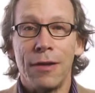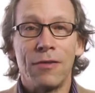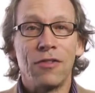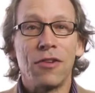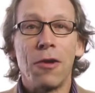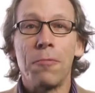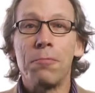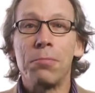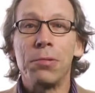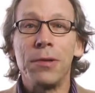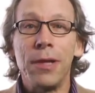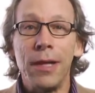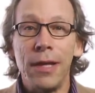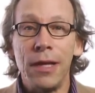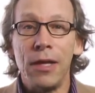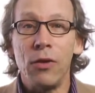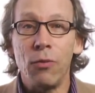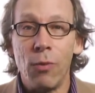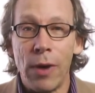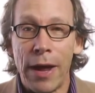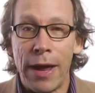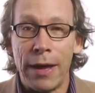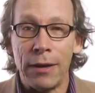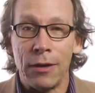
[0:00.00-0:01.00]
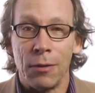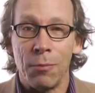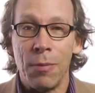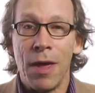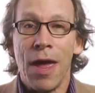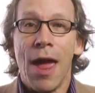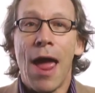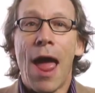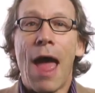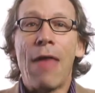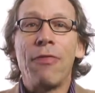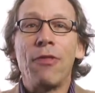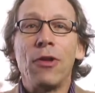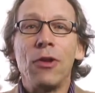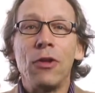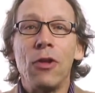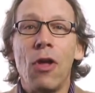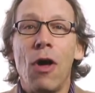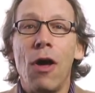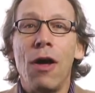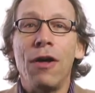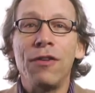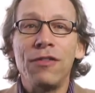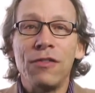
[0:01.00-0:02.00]
It's completely random. And the
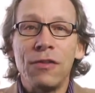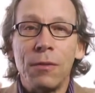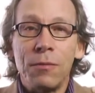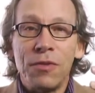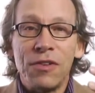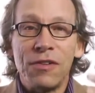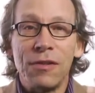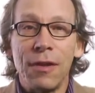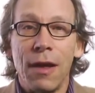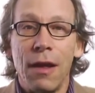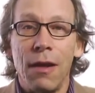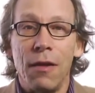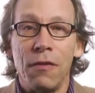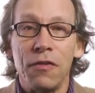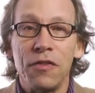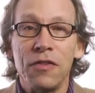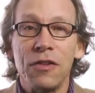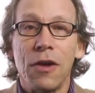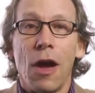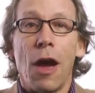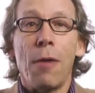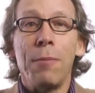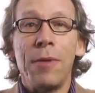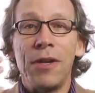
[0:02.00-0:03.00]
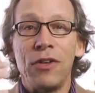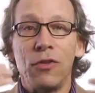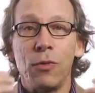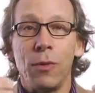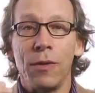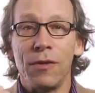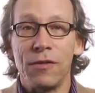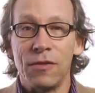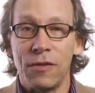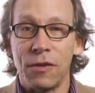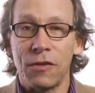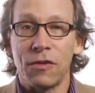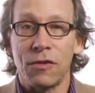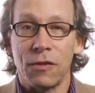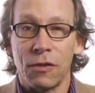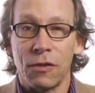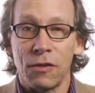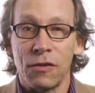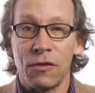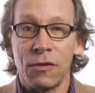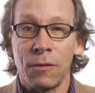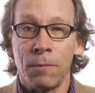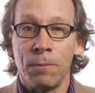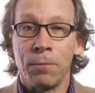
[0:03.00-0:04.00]
laws themselves come into
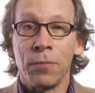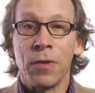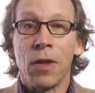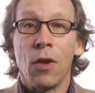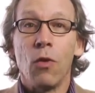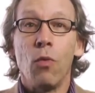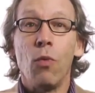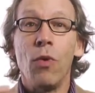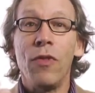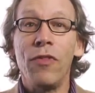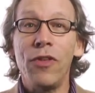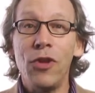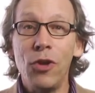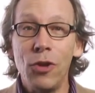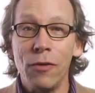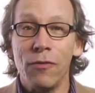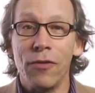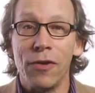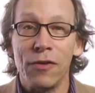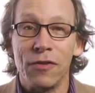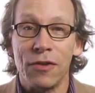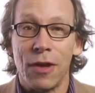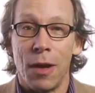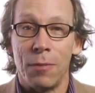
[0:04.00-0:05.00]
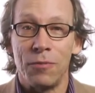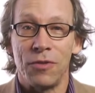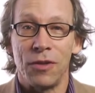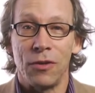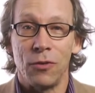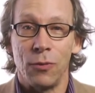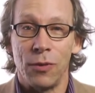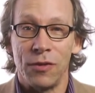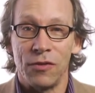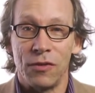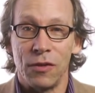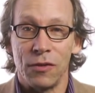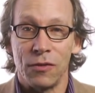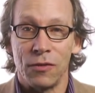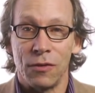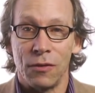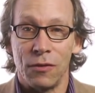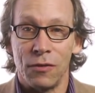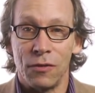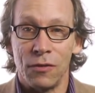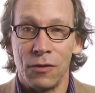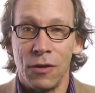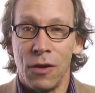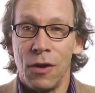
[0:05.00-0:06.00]
existence when the universe comes into
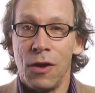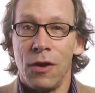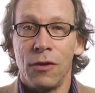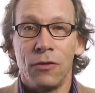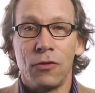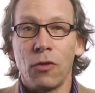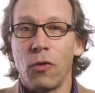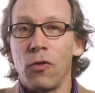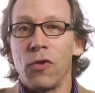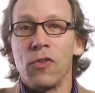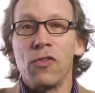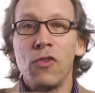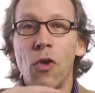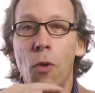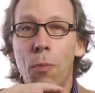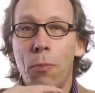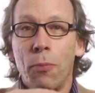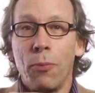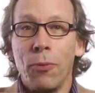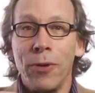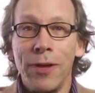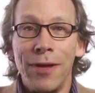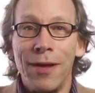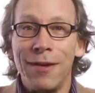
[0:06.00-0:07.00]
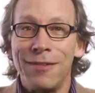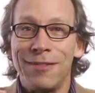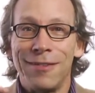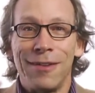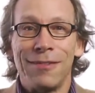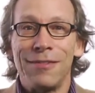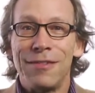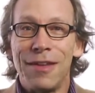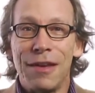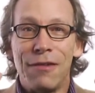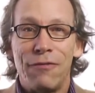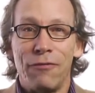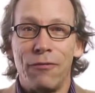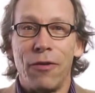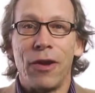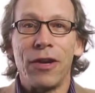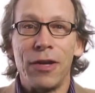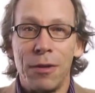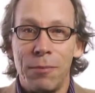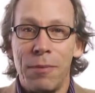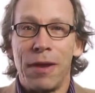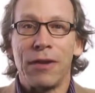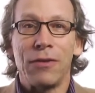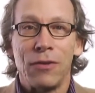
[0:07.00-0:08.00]
existence. So there's no pre-existing
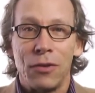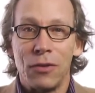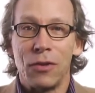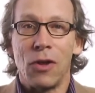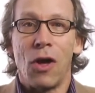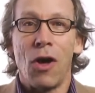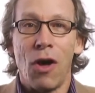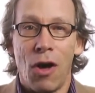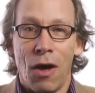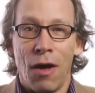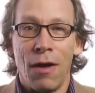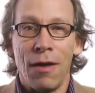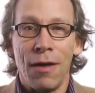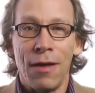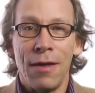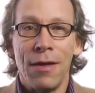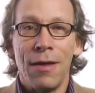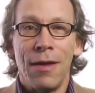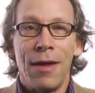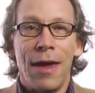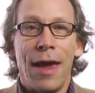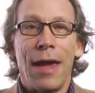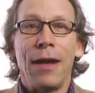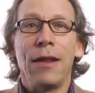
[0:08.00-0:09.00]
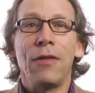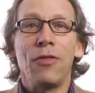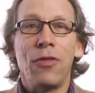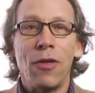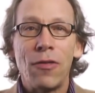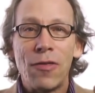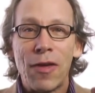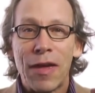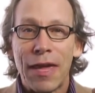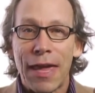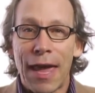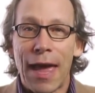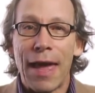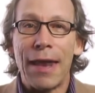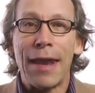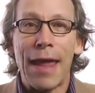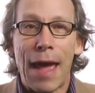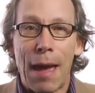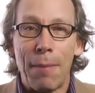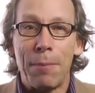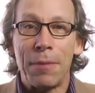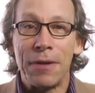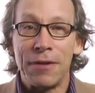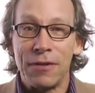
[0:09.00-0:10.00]
fundamental law. Anything that can
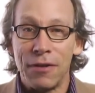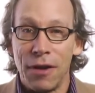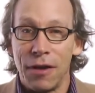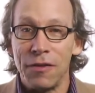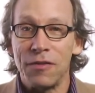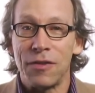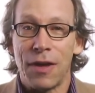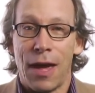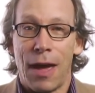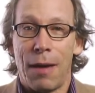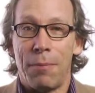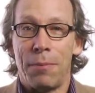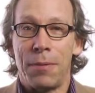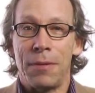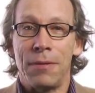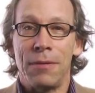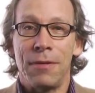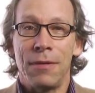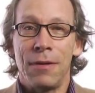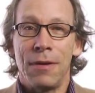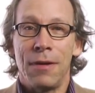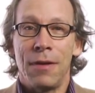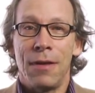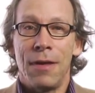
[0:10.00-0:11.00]
happen does happen.